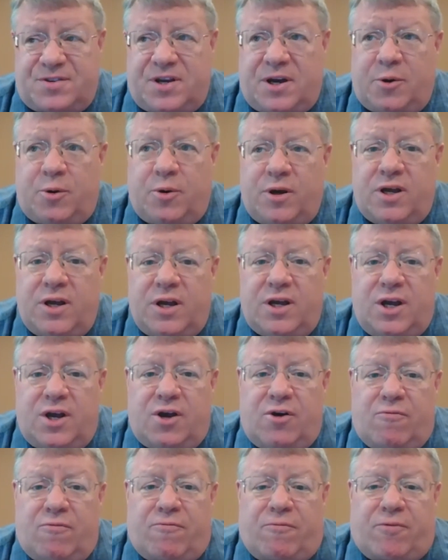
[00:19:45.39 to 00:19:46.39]
So
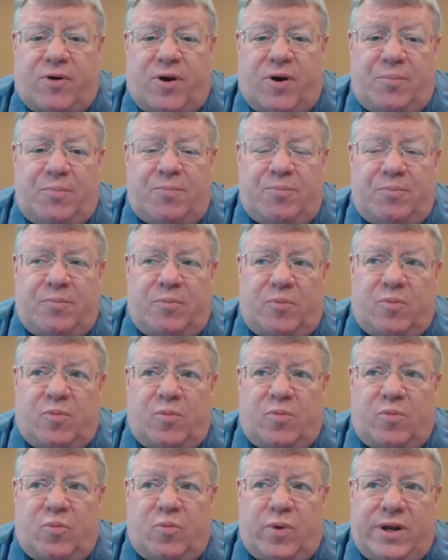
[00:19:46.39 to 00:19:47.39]
from
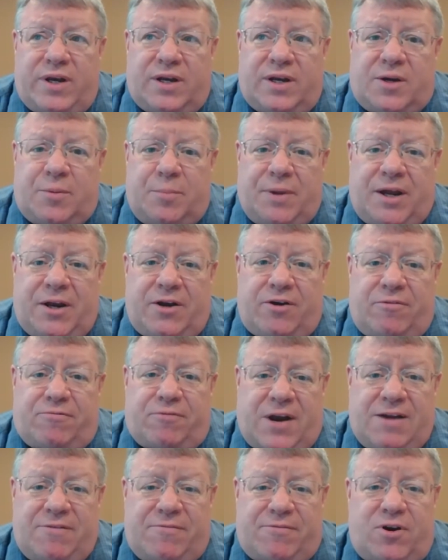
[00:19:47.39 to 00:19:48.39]
when Commander
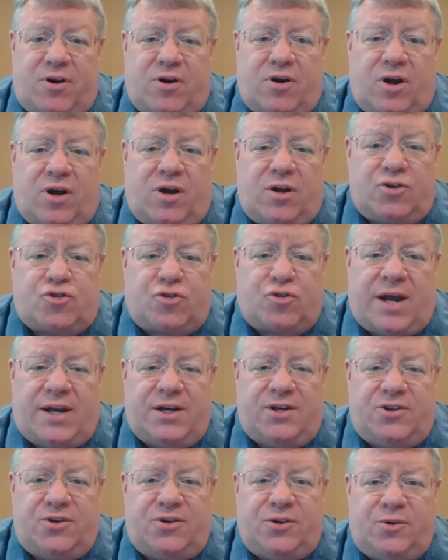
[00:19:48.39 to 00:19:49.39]
Fravor
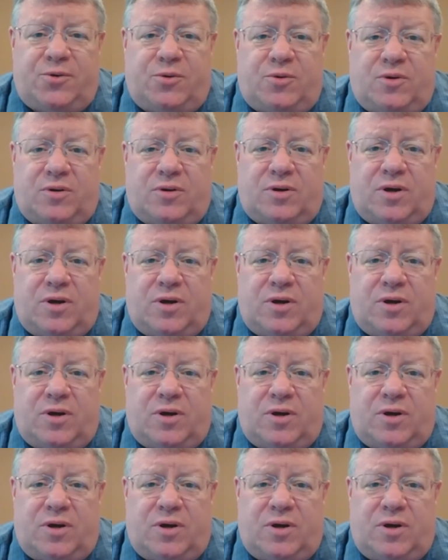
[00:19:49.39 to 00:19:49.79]
tried to